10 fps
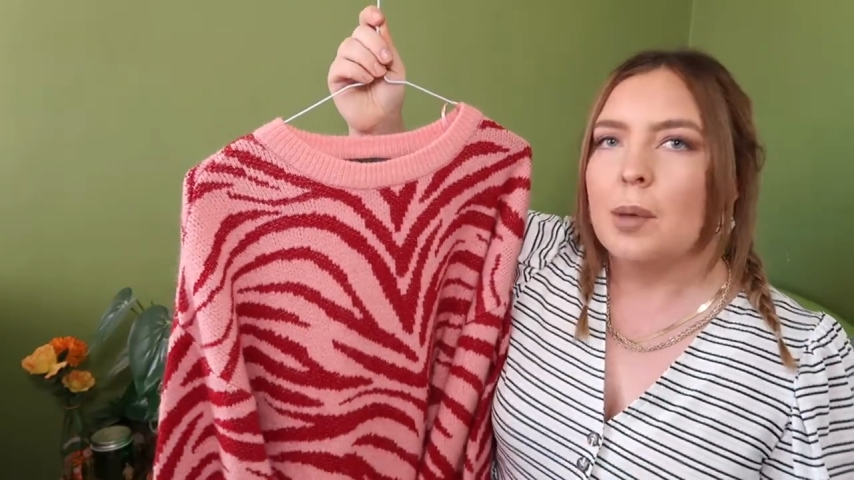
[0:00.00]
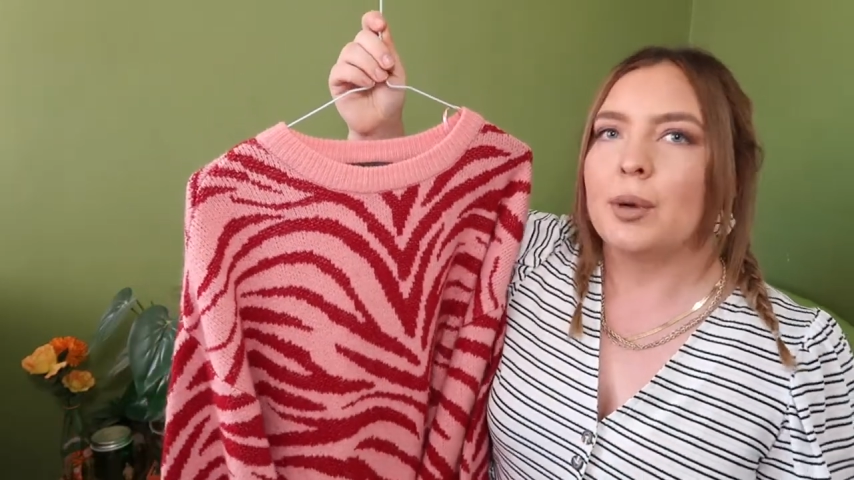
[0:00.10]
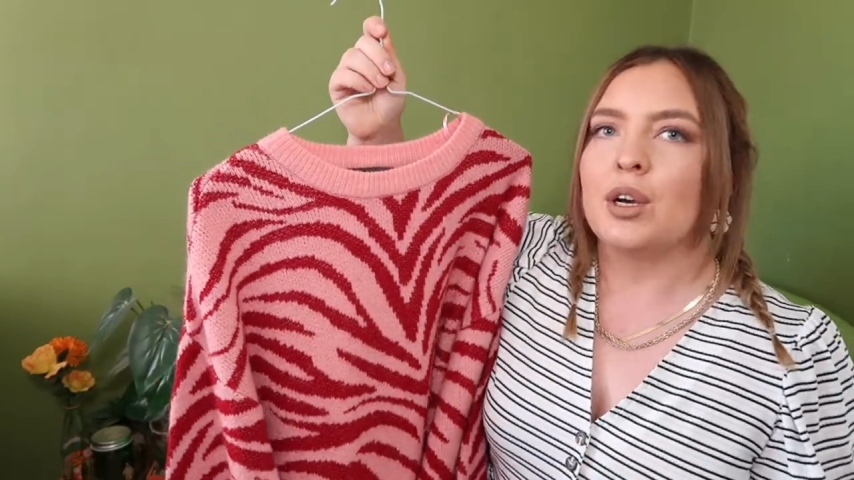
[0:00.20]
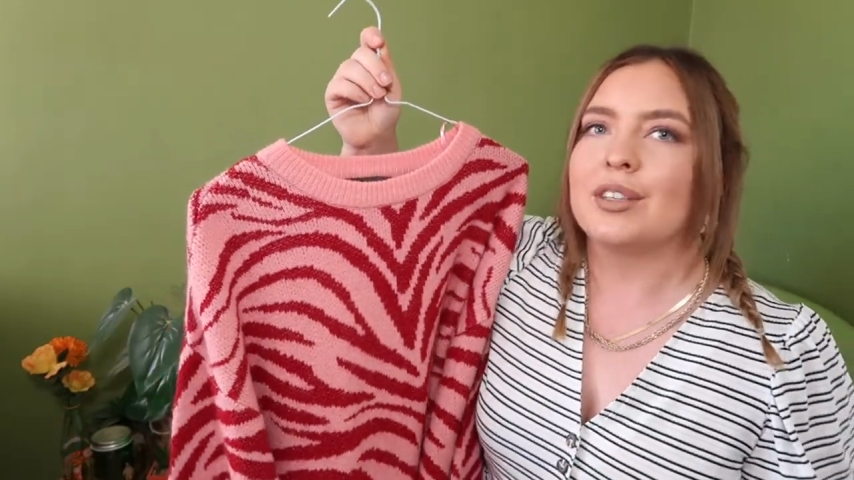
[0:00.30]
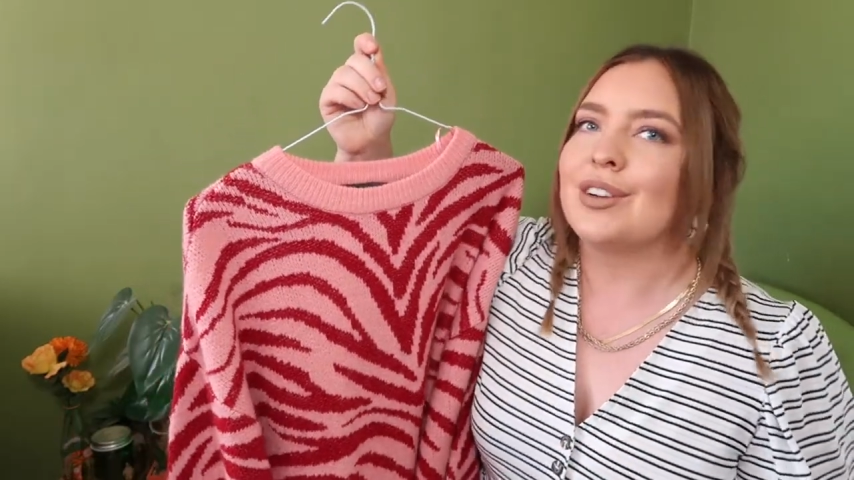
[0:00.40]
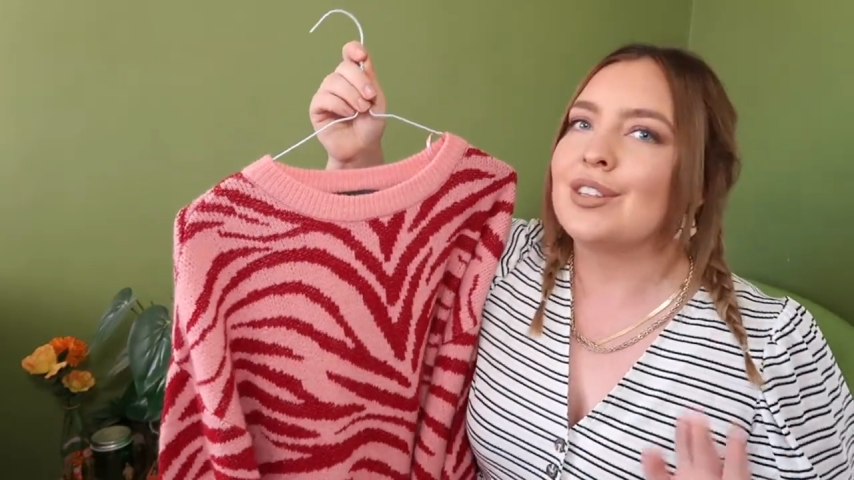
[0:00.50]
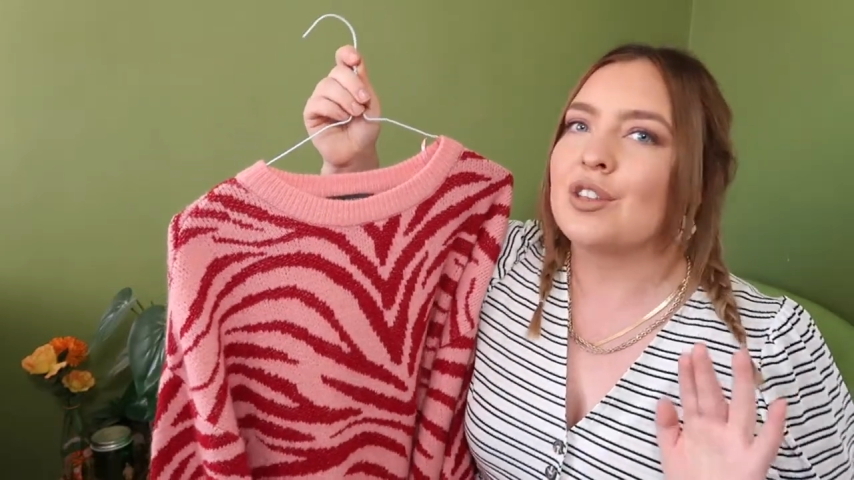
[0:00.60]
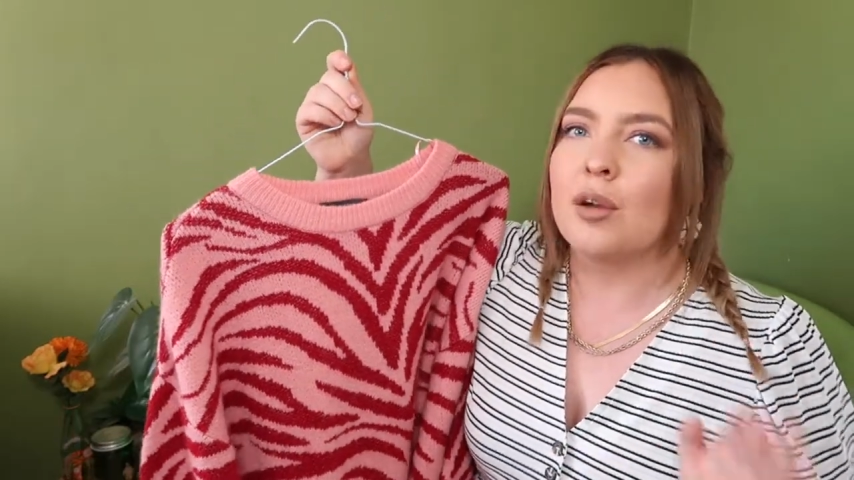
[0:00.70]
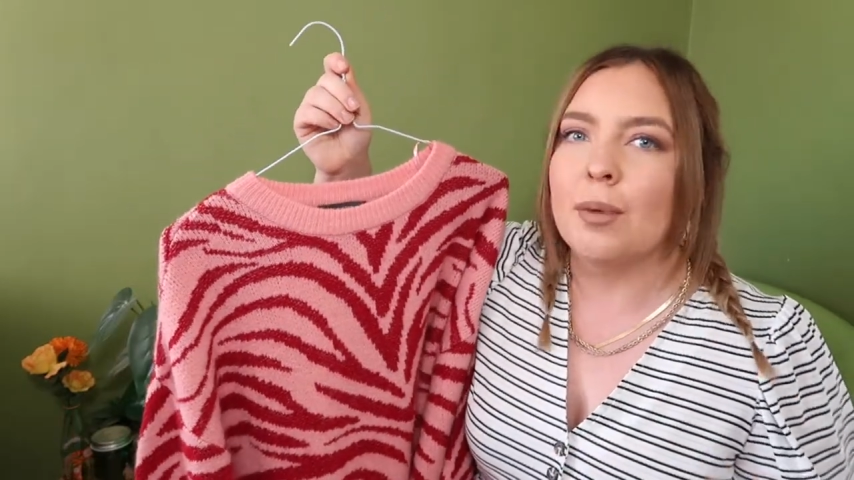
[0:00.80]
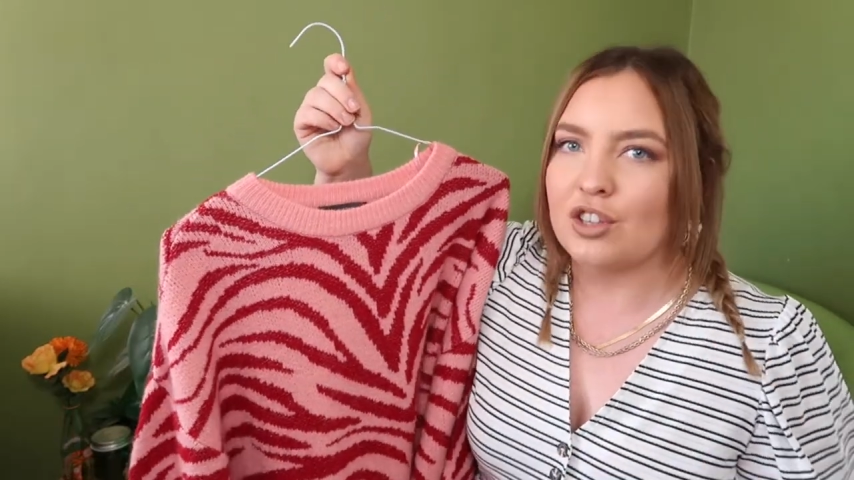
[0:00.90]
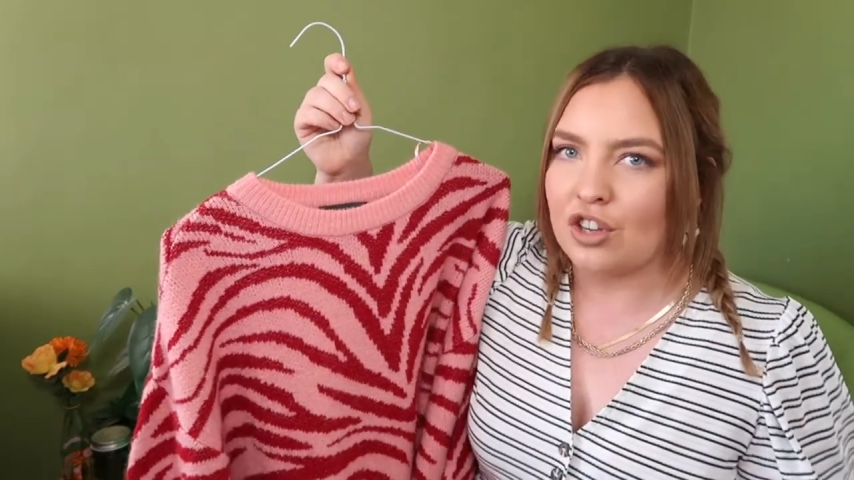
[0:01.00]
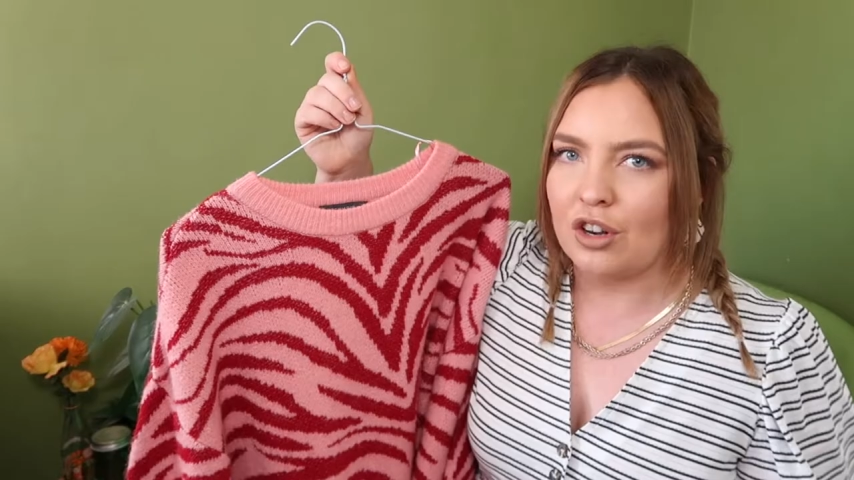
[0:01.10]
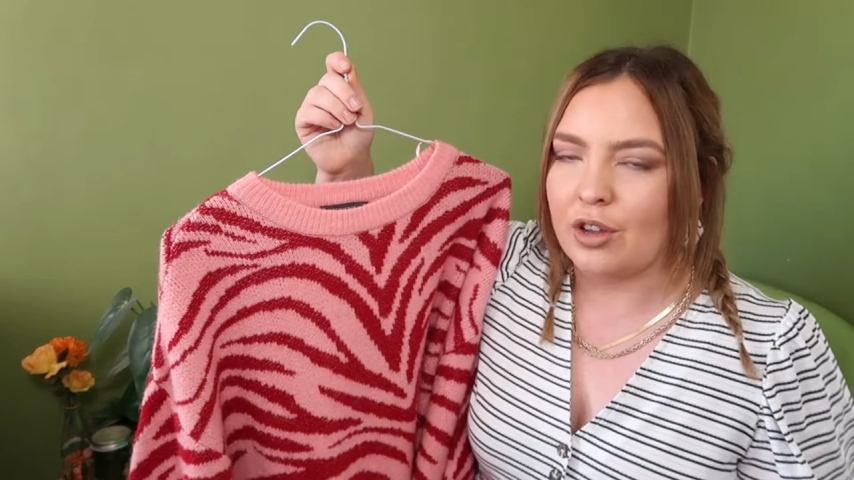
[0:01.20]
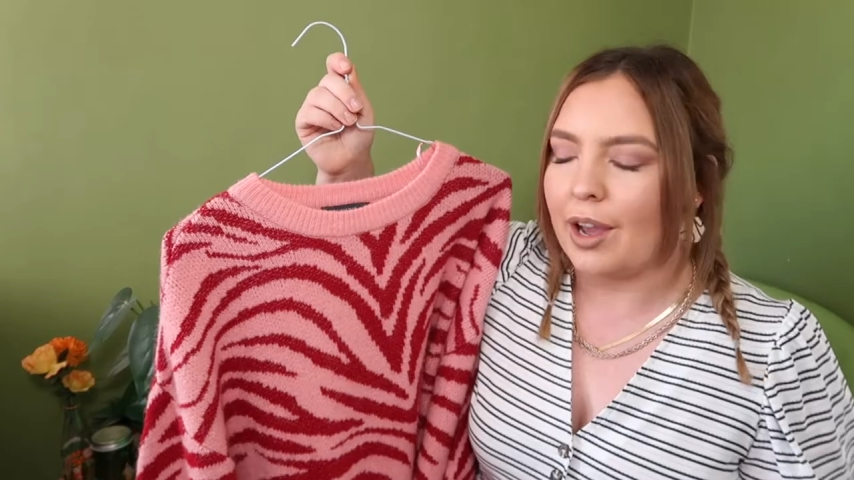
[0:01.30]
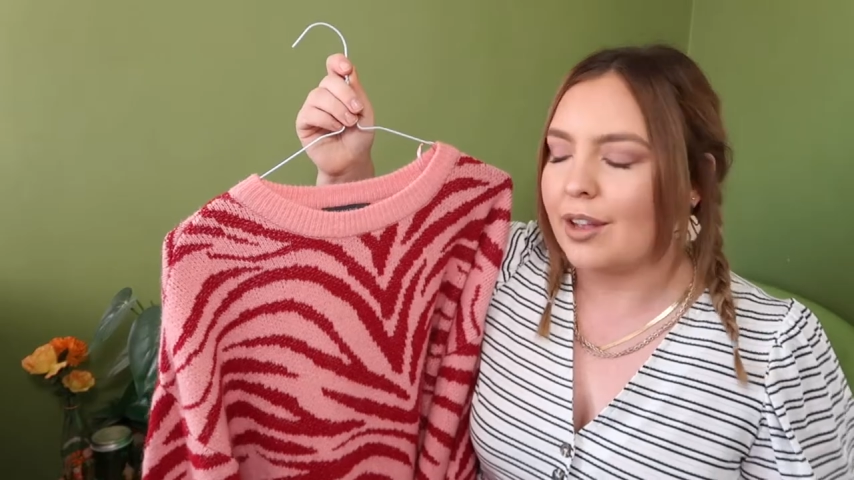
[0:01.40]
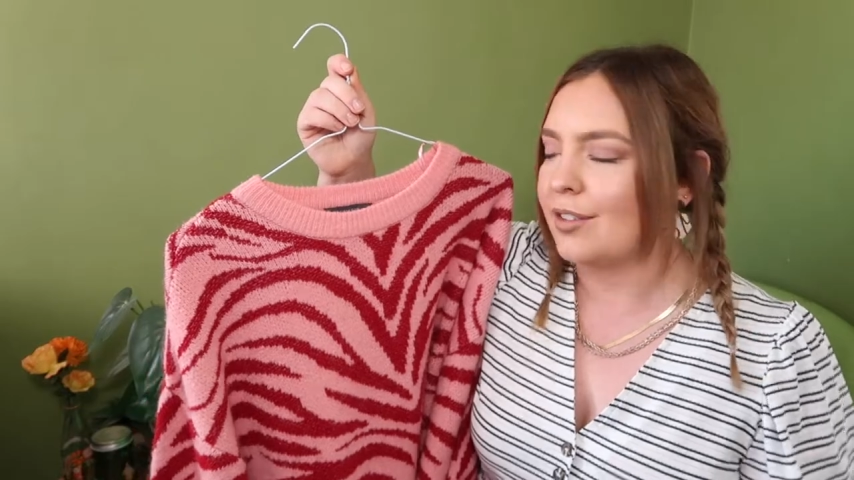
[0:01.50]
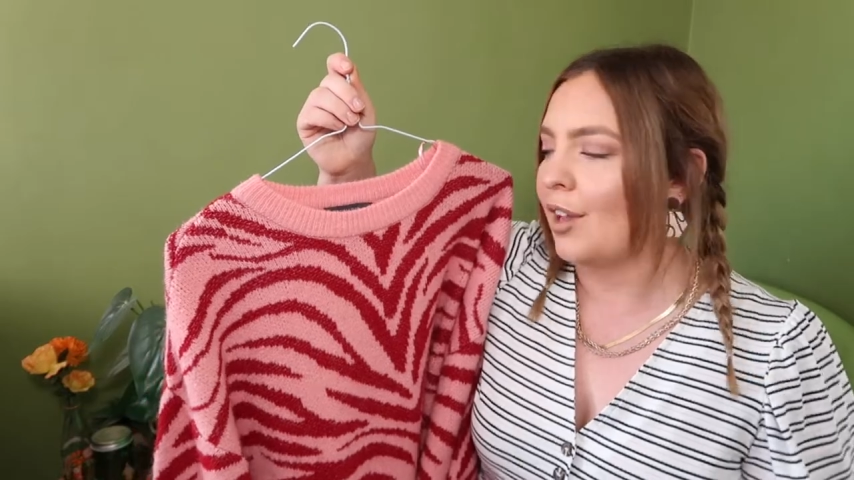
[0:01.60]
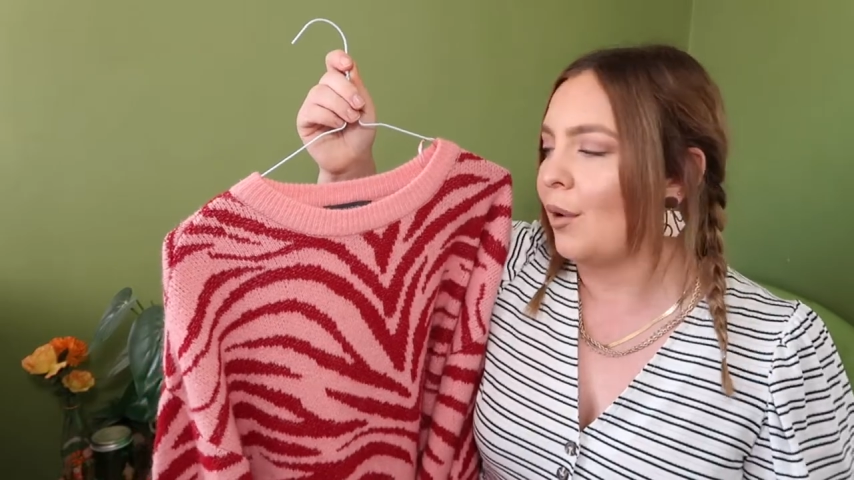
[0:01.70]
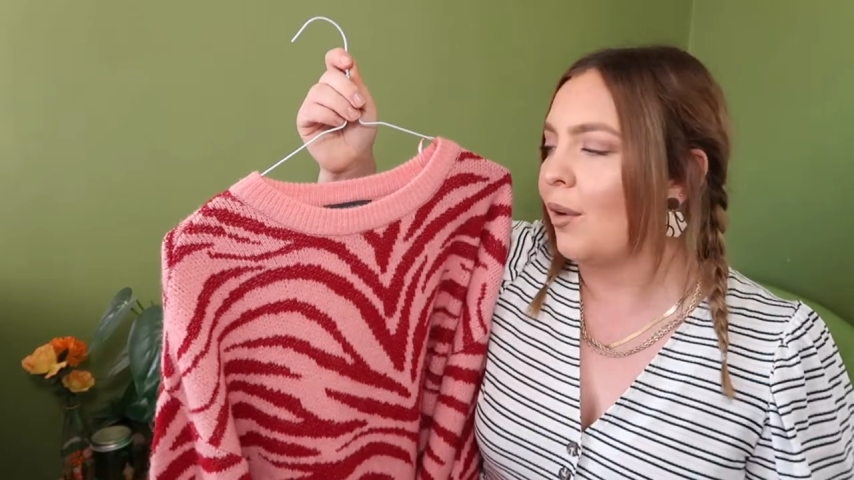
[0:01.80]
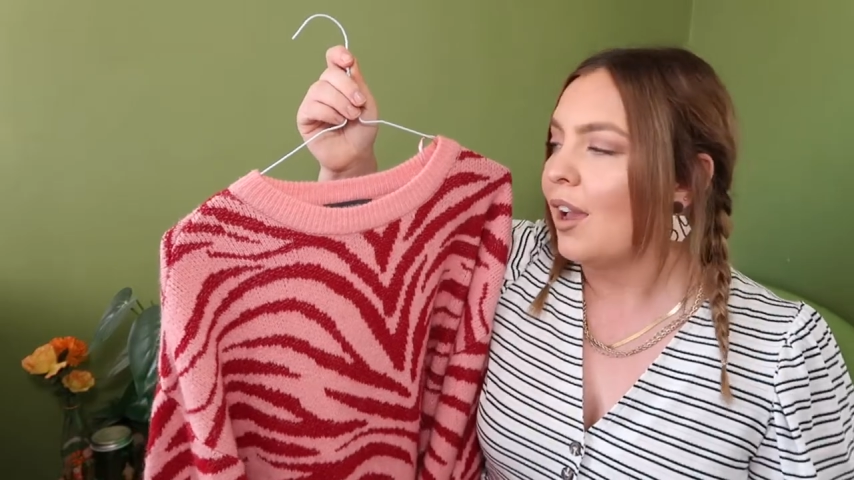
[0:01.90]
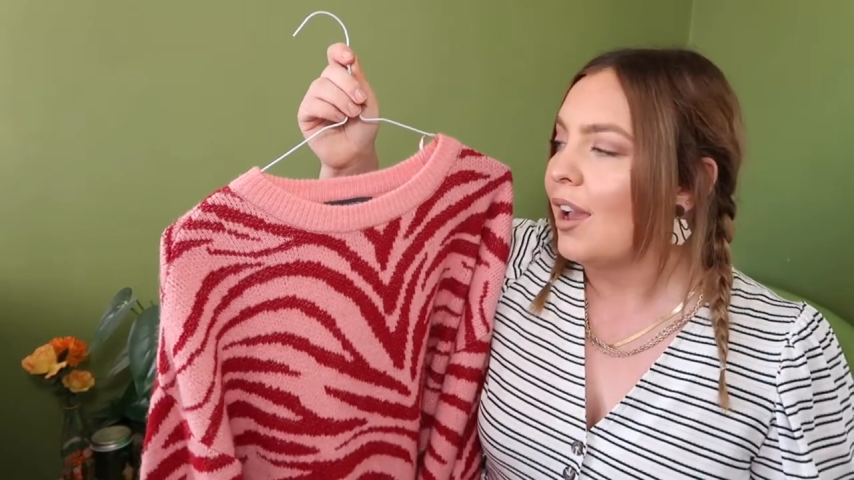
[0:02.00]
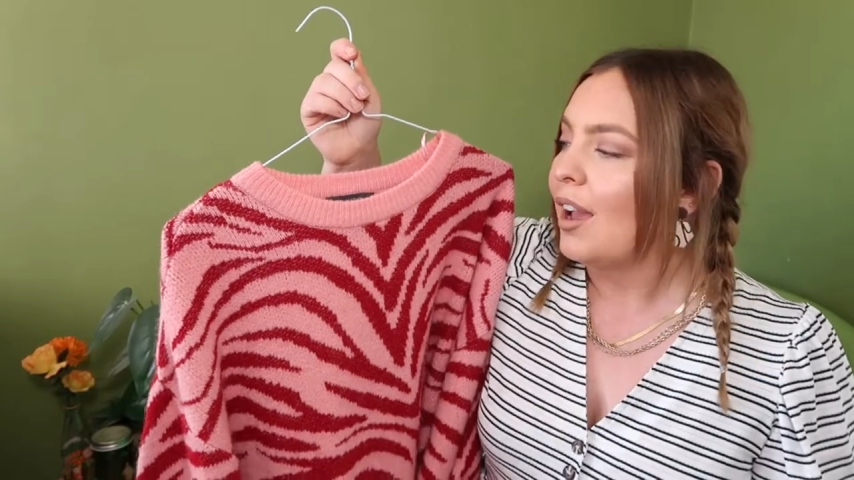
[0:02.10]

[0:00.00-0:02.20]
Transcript: because there's so much to look at. So